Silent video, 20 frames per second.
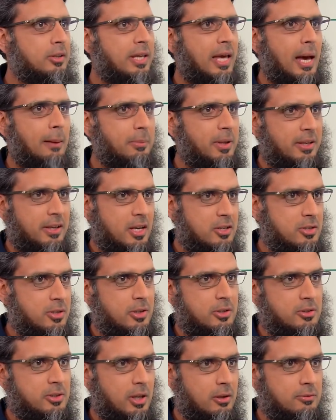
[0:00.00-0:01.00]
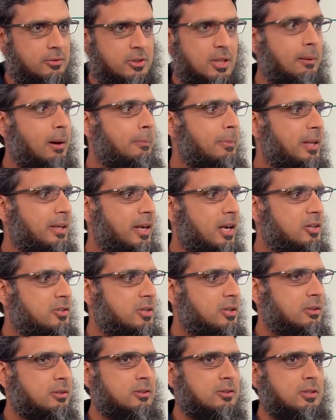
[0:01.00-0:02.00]
the application itself. Some
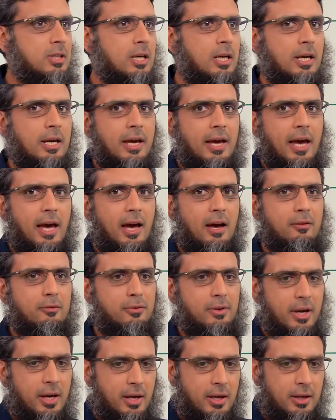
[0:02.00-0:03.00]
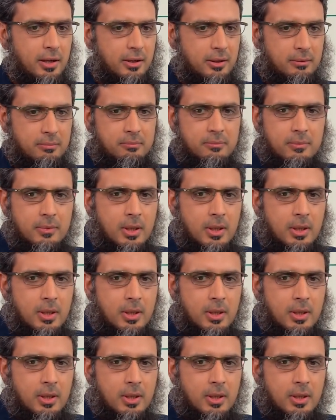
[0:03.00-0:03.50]
applications have a